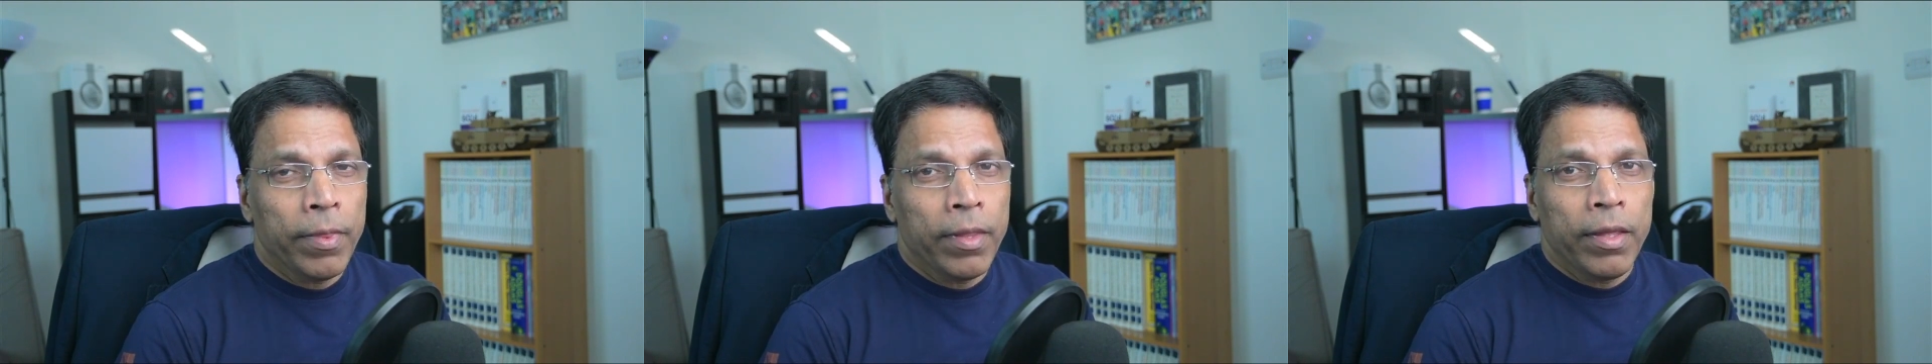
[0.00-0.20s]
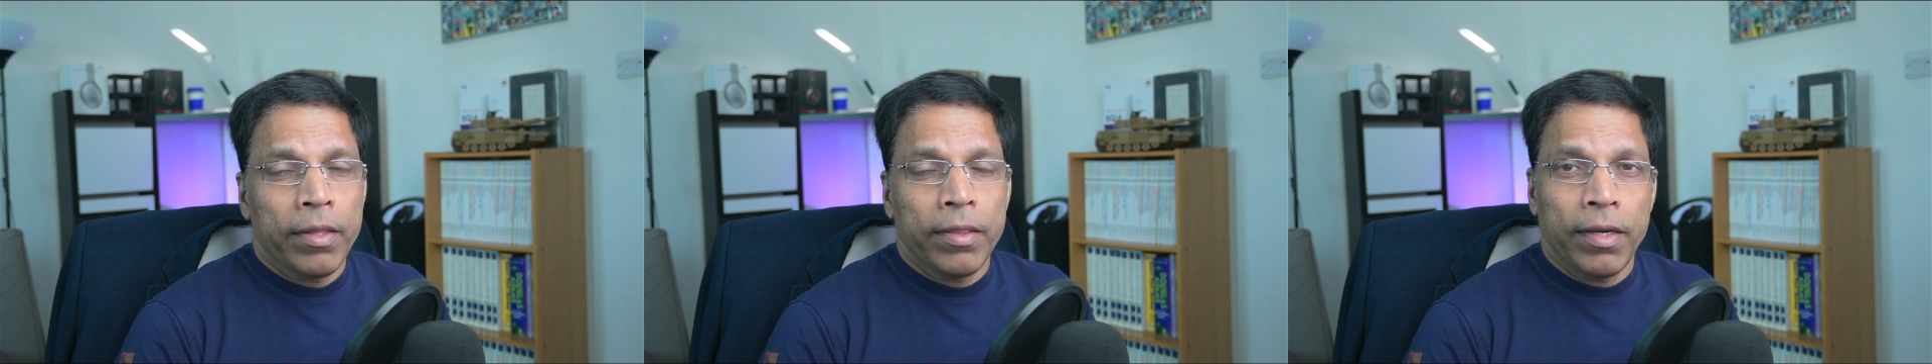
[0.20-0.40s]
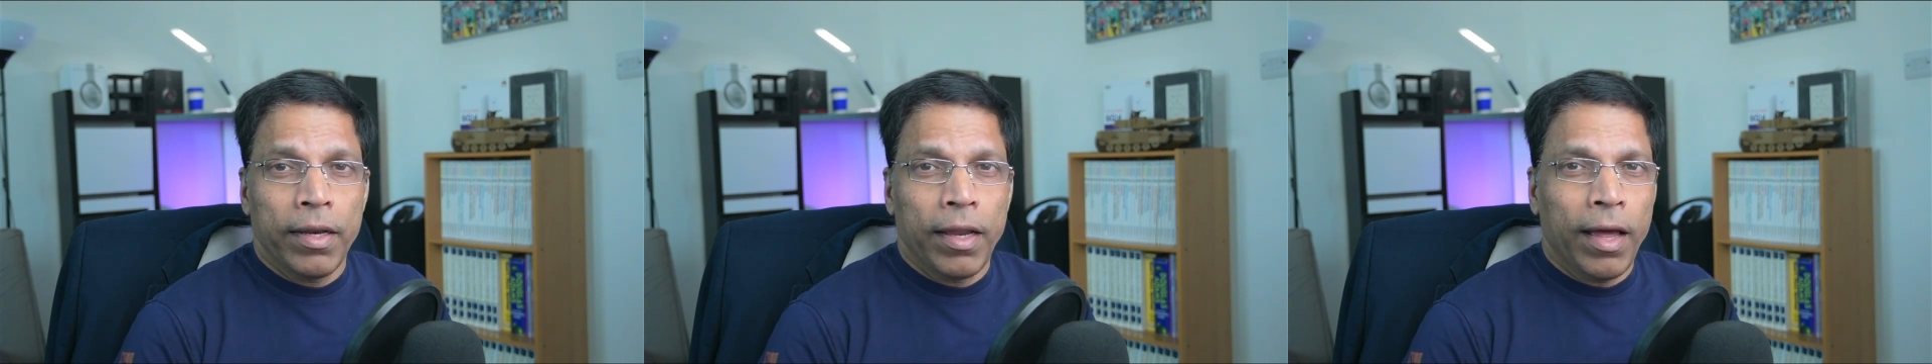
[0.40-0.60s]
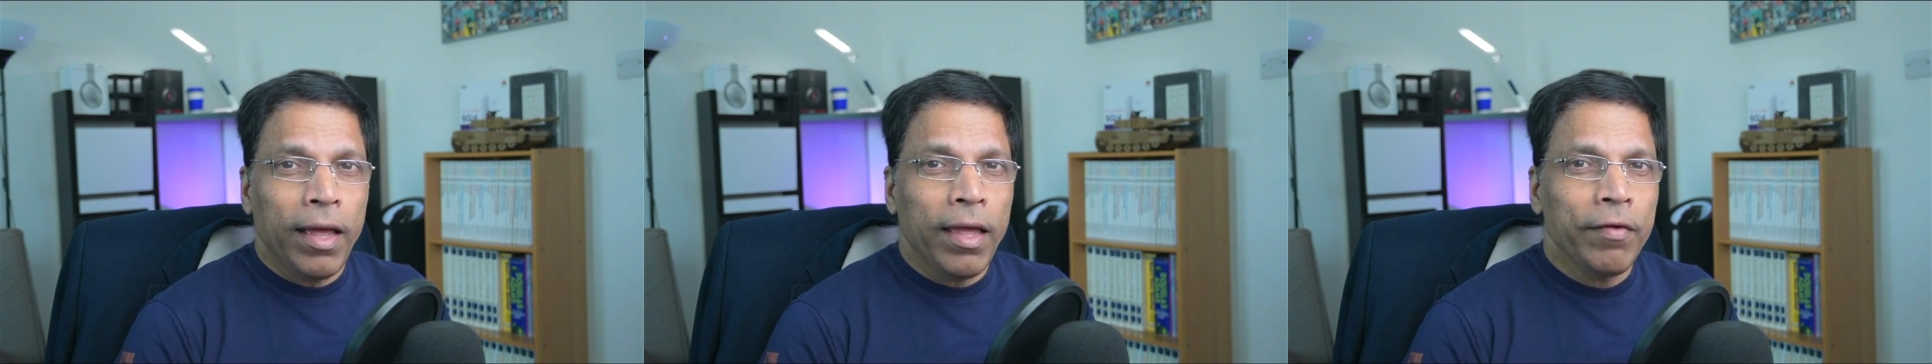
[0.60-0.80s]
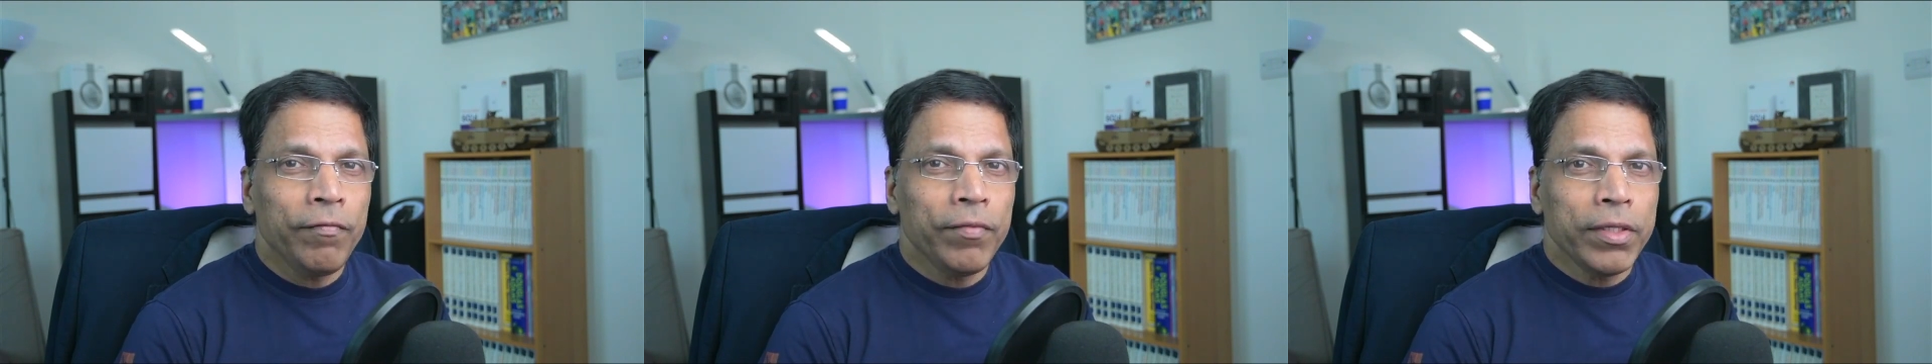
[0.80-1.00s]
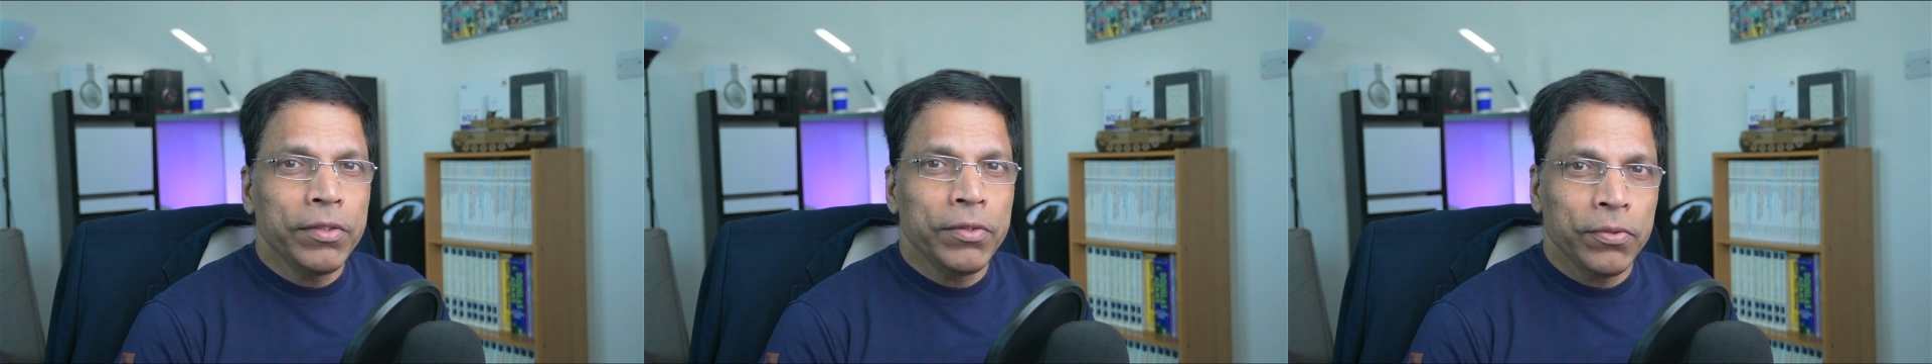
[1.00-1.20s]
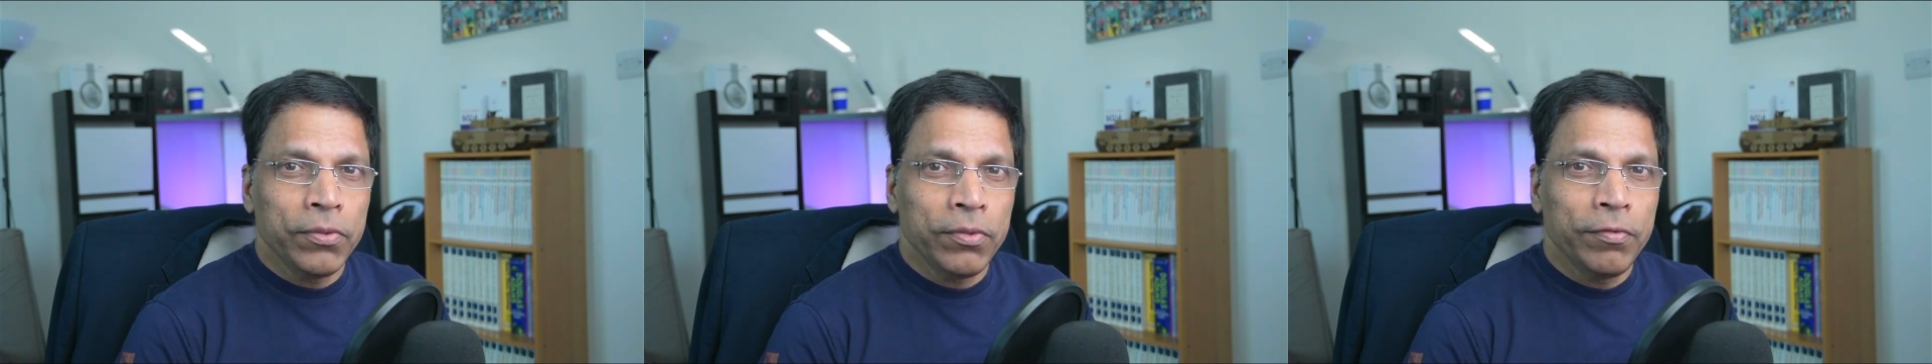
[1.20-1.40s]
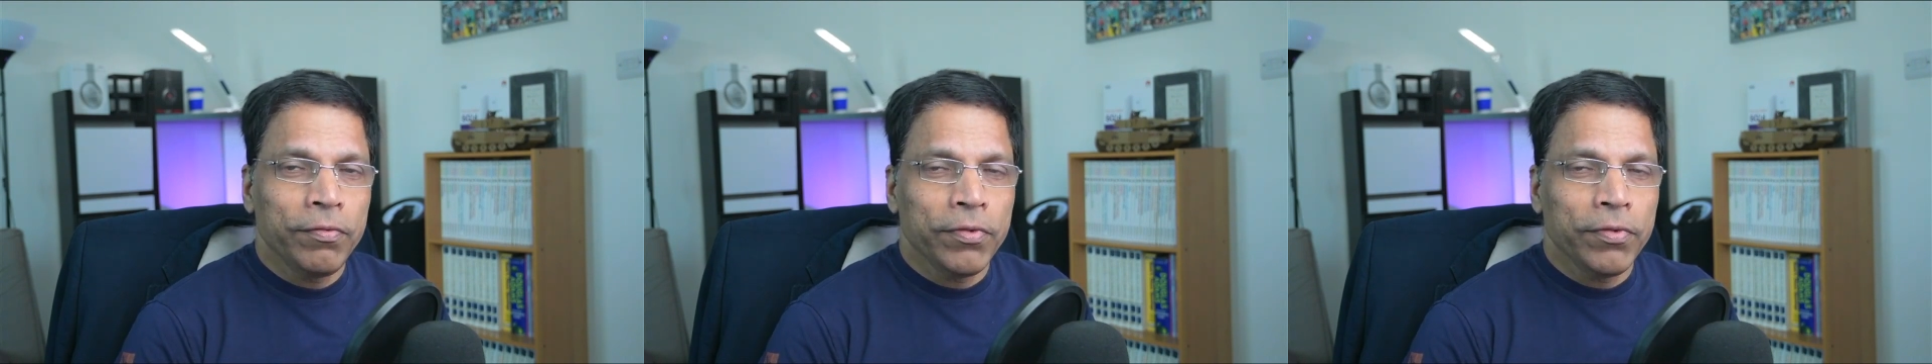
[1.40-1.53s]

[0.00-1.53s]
then I have the tool for